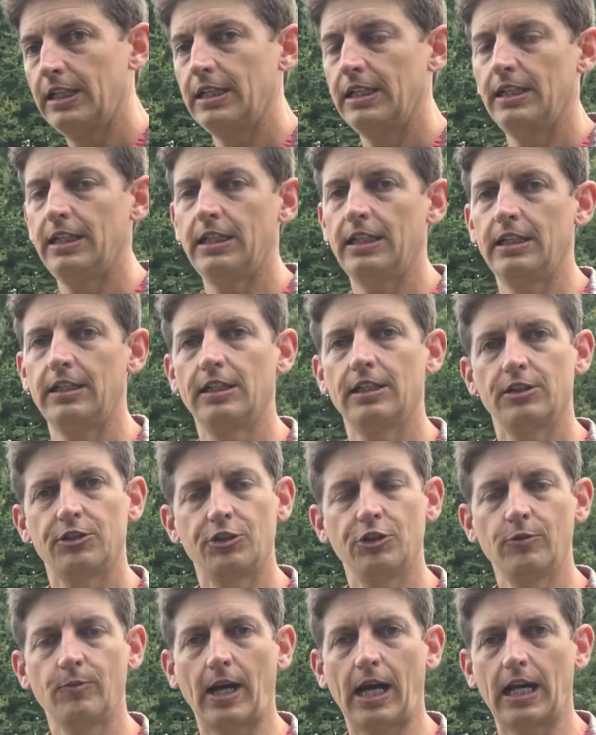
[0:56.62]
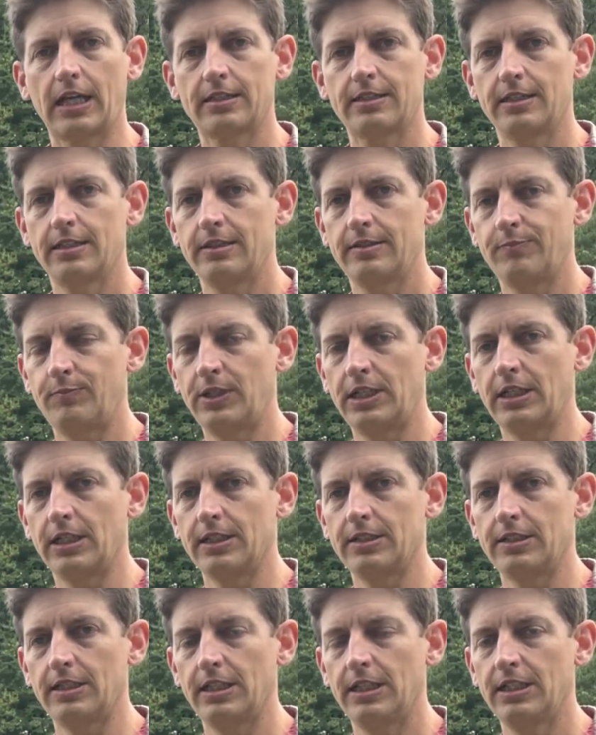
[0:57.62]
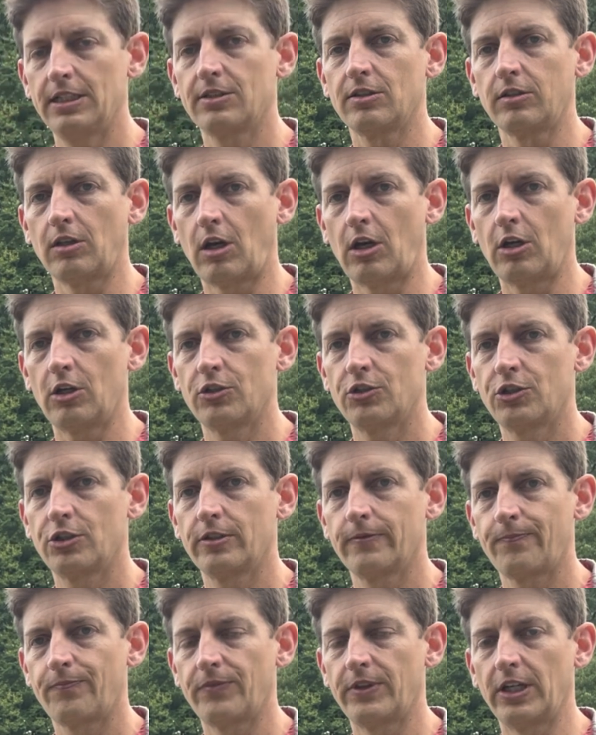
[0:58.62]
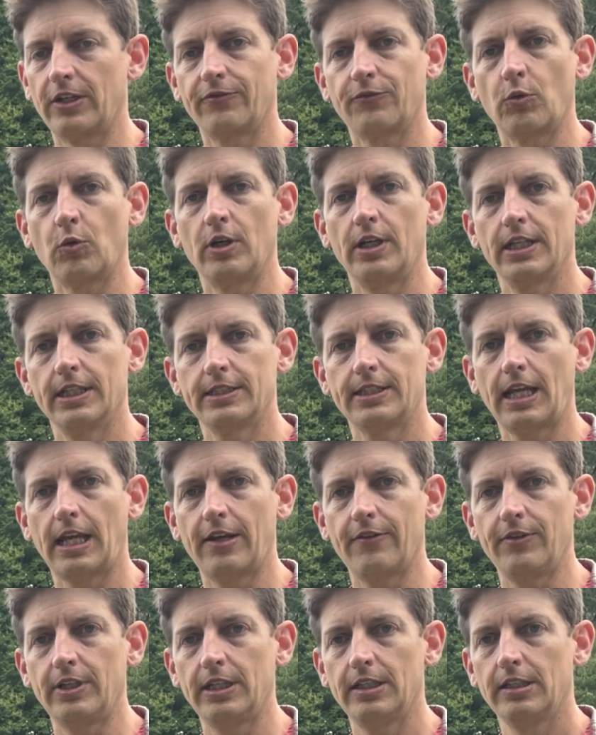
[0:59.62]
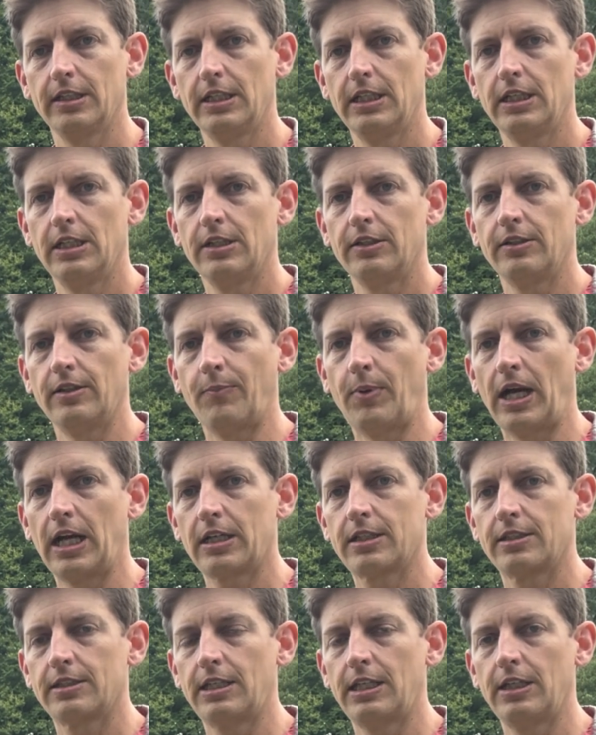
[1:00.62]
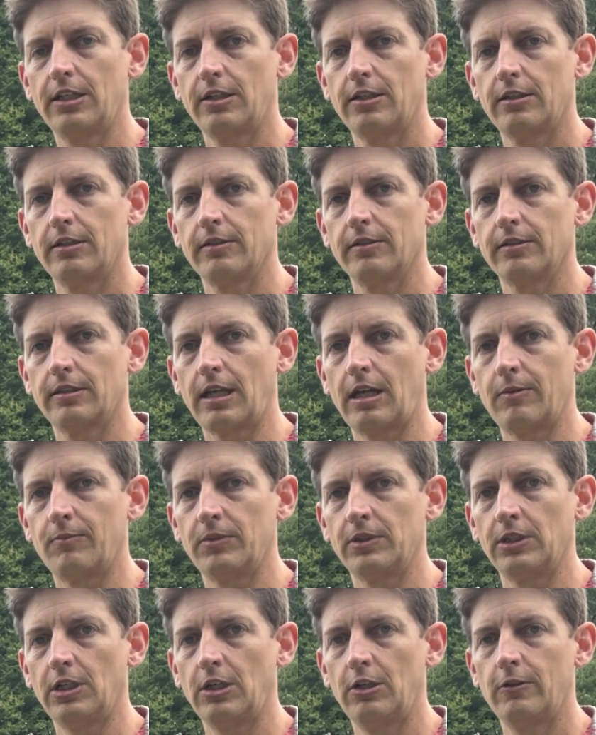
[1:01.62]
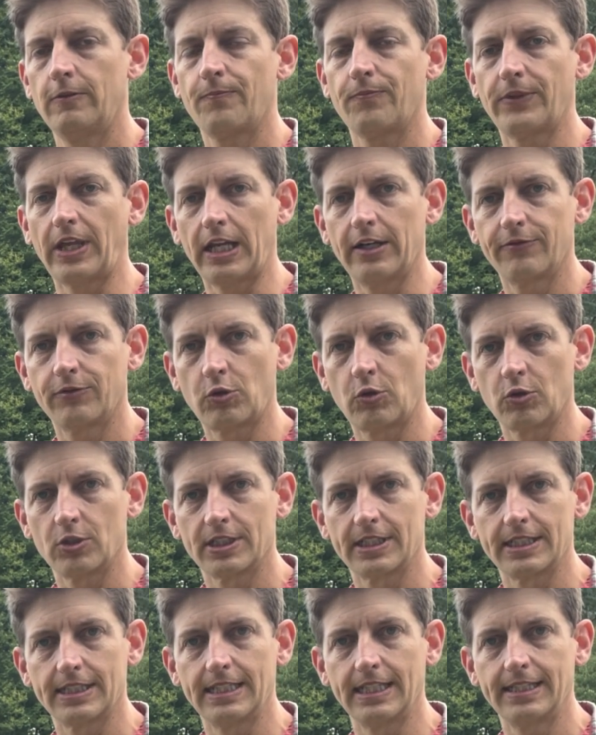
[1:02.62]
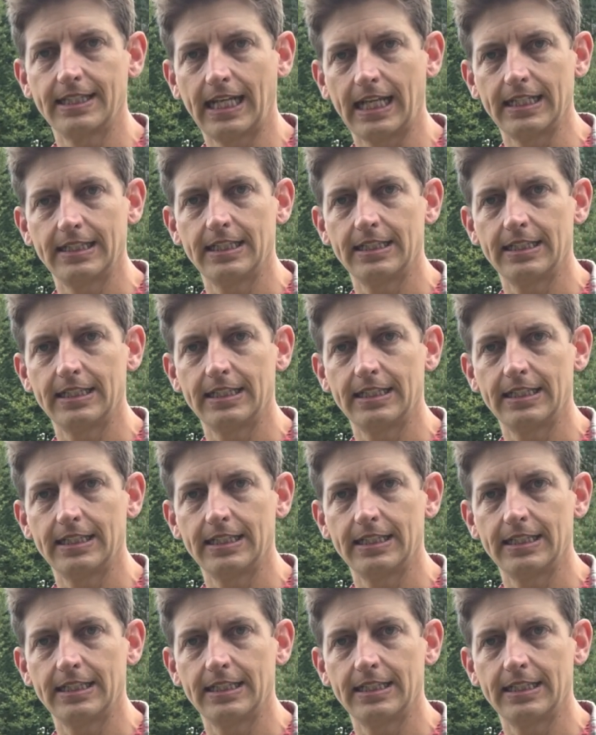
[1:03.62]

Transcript: in 2 boxes because it is large, therefore it is heavy. The box here down below, that of course is the tent